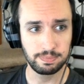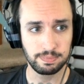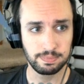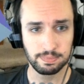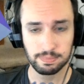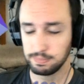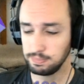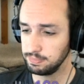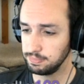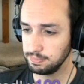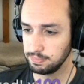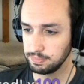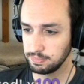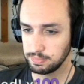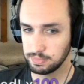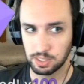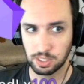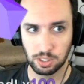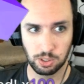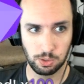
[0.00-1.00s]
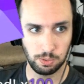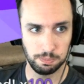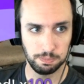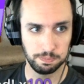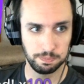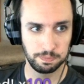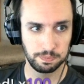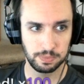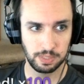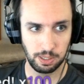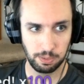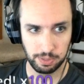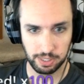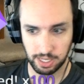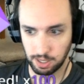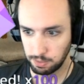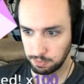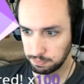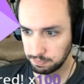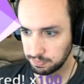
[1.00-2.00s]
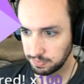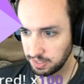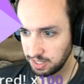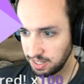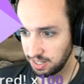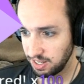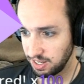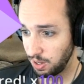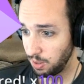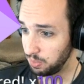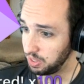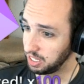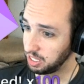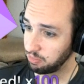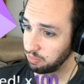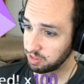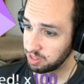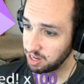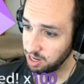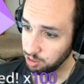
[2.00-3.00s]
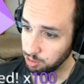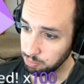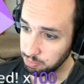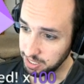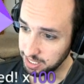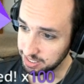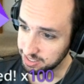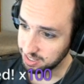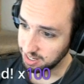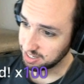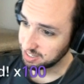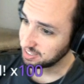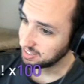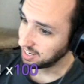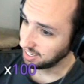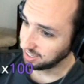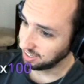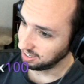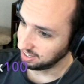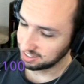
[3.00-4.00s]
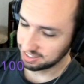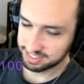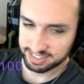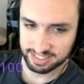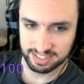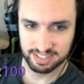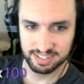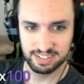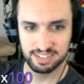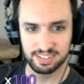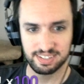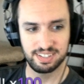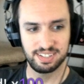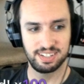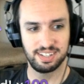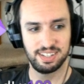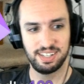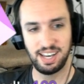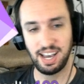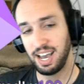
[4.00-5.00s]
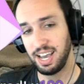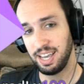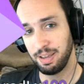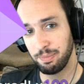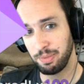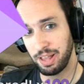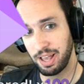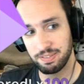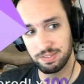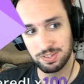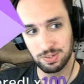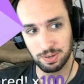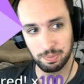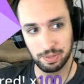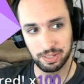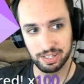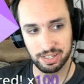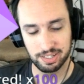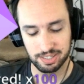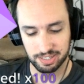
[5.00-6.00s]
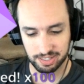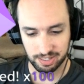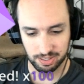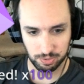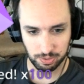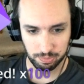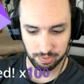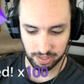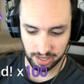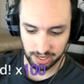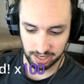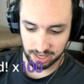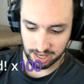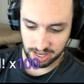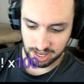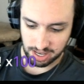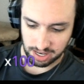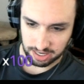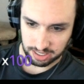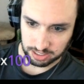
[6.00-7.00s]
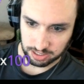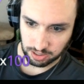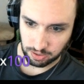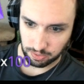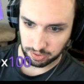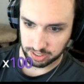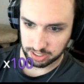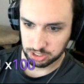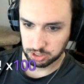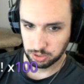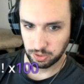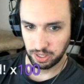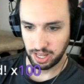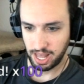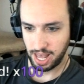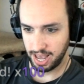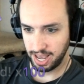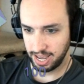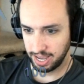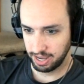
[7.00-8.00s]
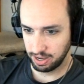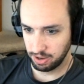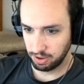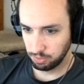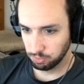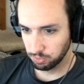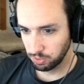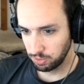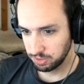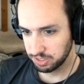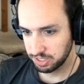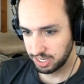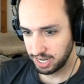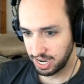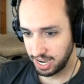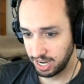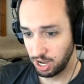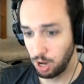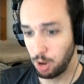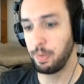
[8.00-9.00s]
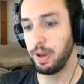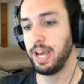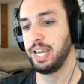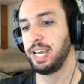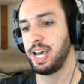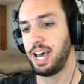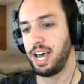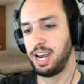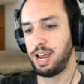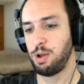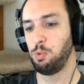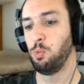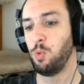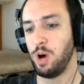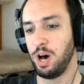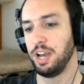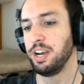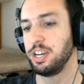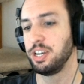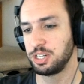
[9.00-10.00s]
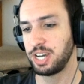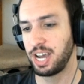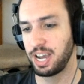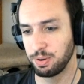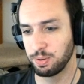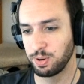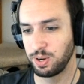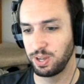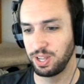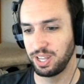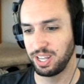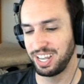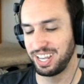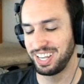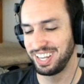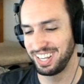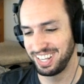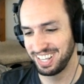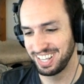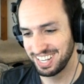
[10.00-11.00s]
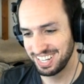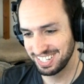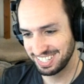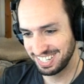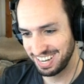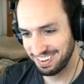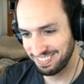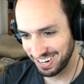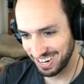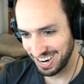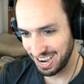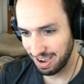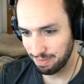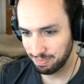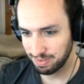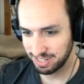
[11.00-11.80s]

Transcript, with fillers: I'm ready. Cool. Here we go. Oh, thank you for the one hundred bits, Psycheus. Yeah, I am live streaming this as we play. So Control I rolls a die. Oh my god, I want a die roll. This never happens.